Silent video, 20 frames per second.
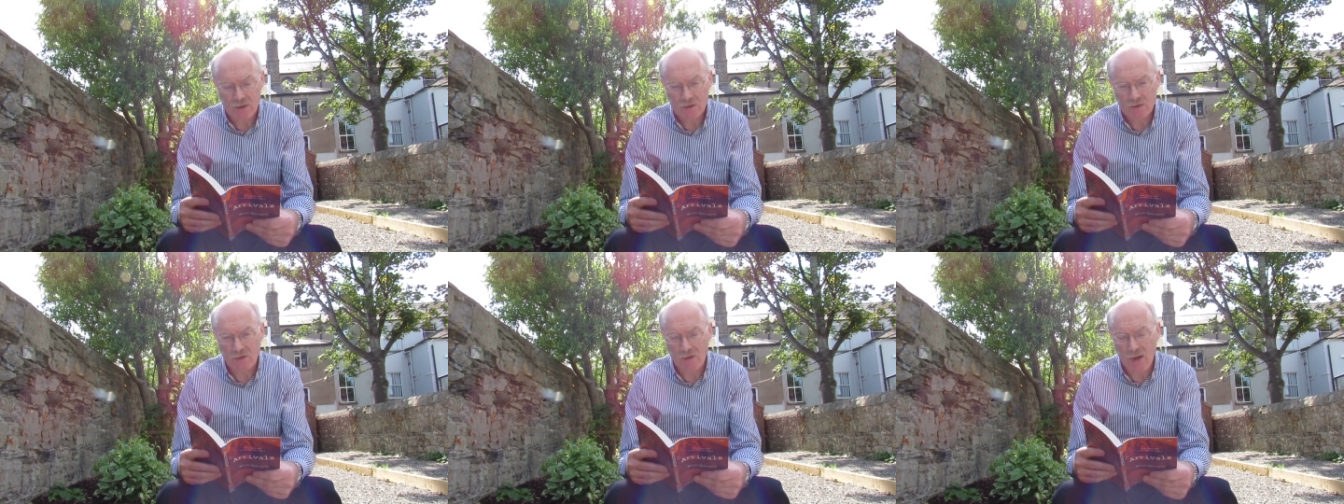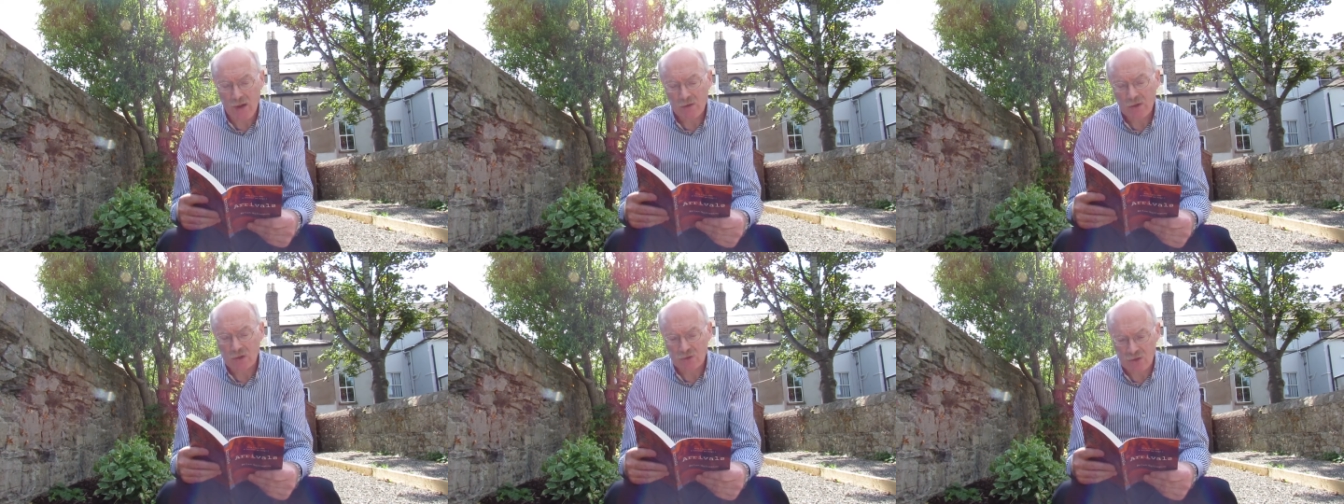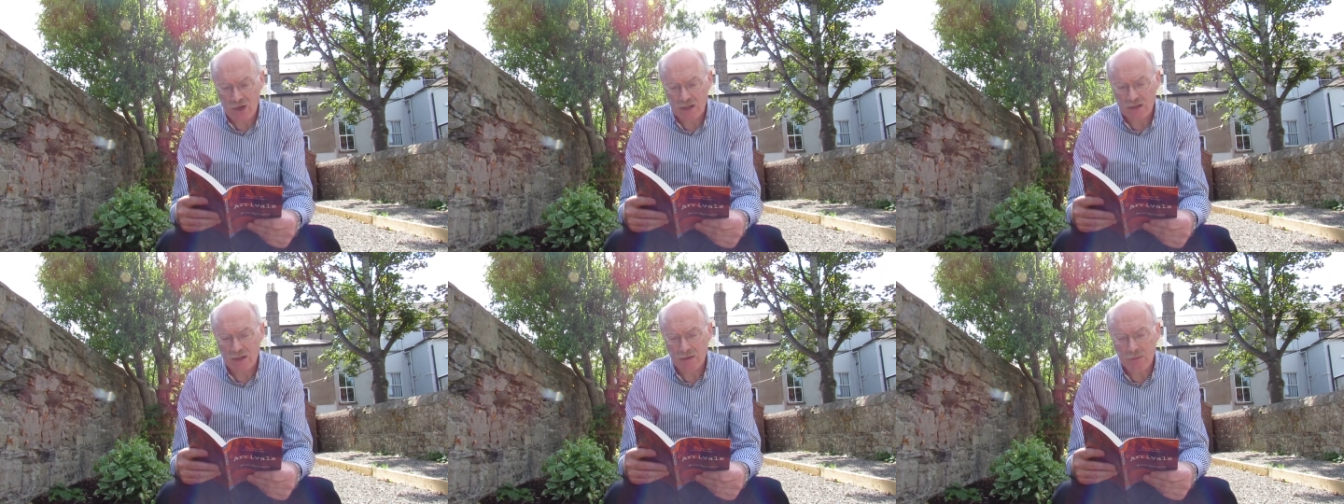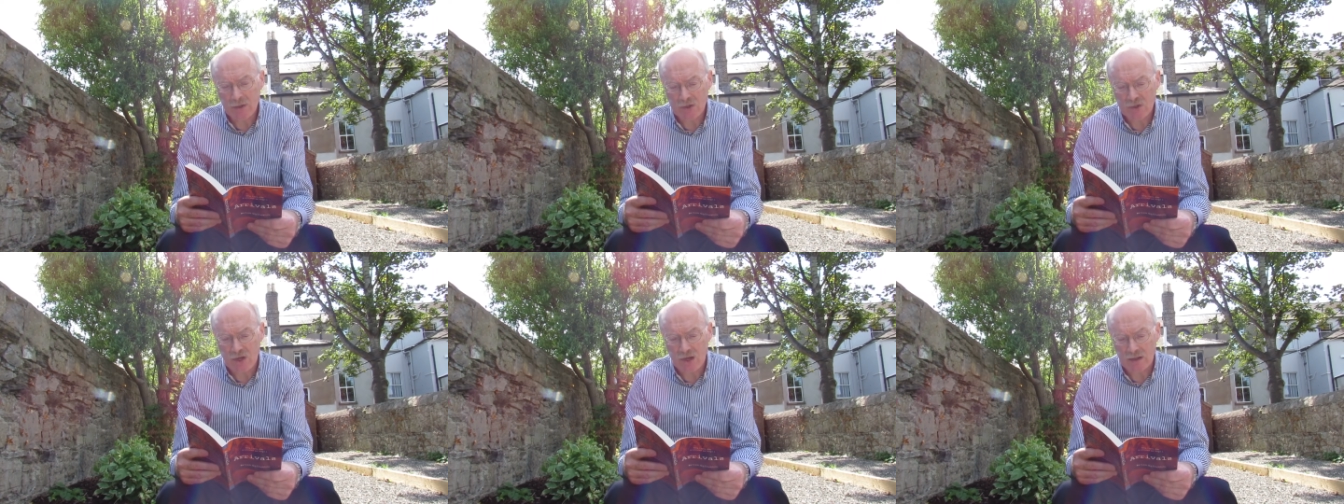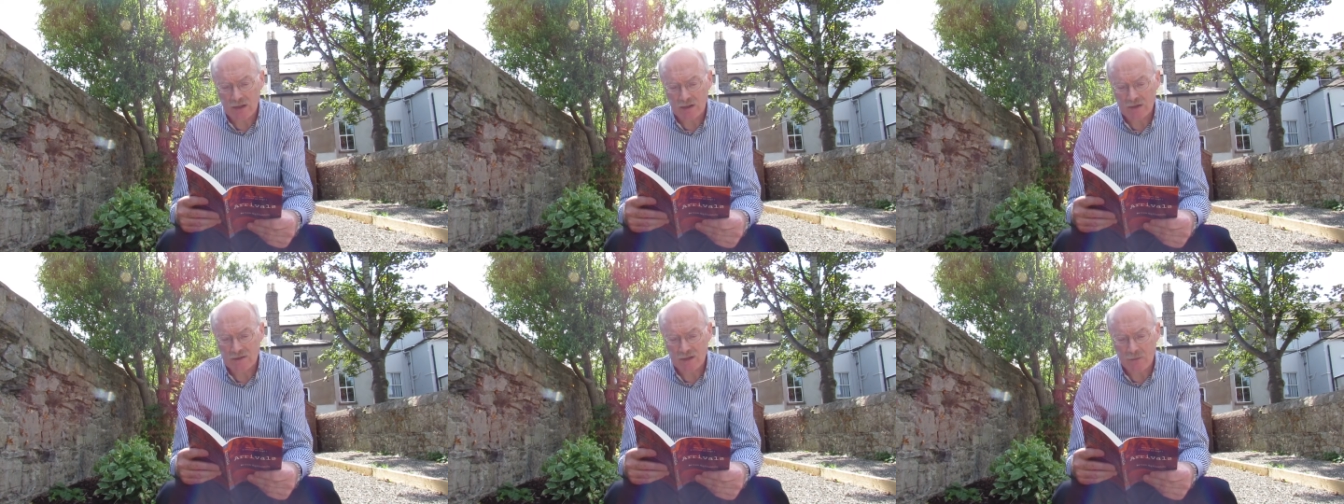So now you're threatening me,
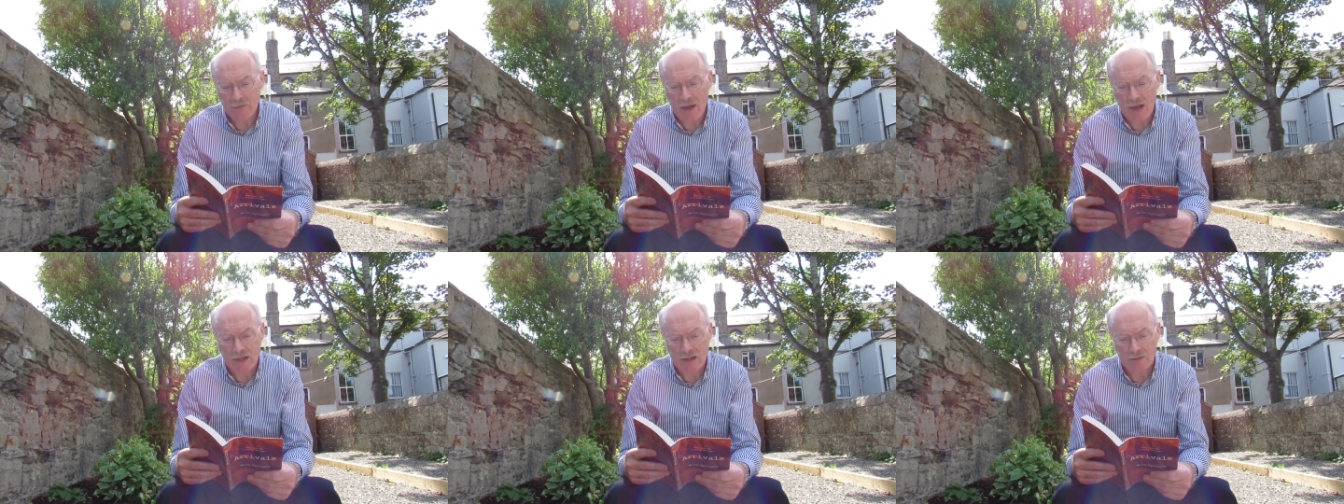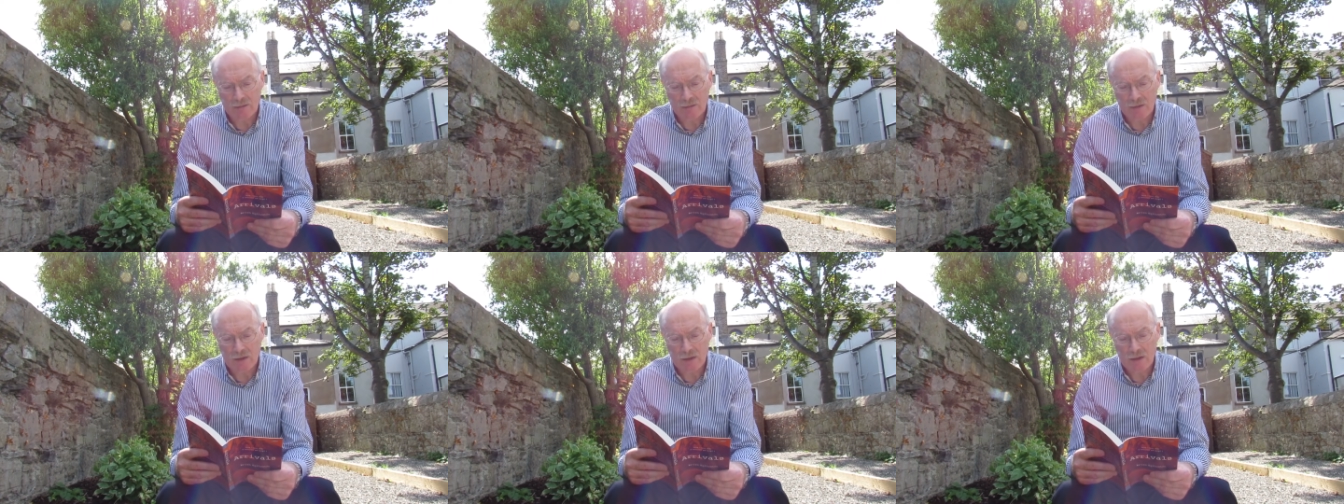Jake, said Packham.